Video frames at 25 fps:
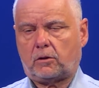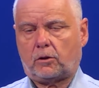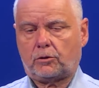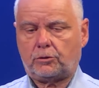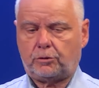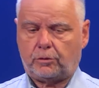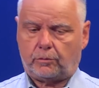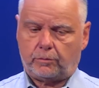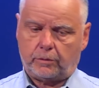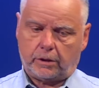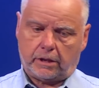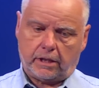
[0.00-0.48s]
or
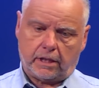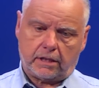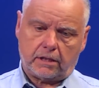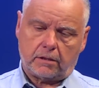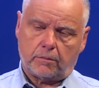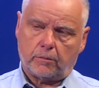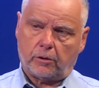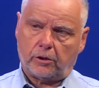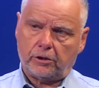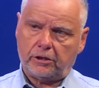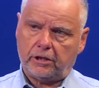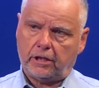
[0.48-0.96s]
should we get
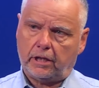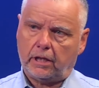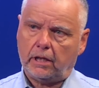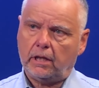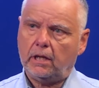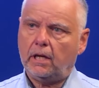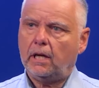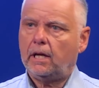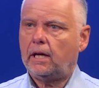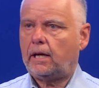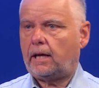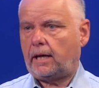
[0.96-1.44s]
the money
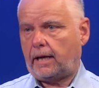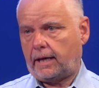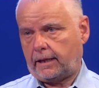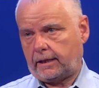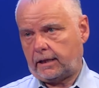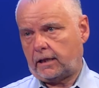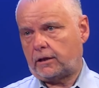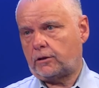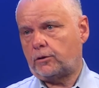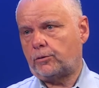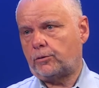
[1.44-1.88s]
in and get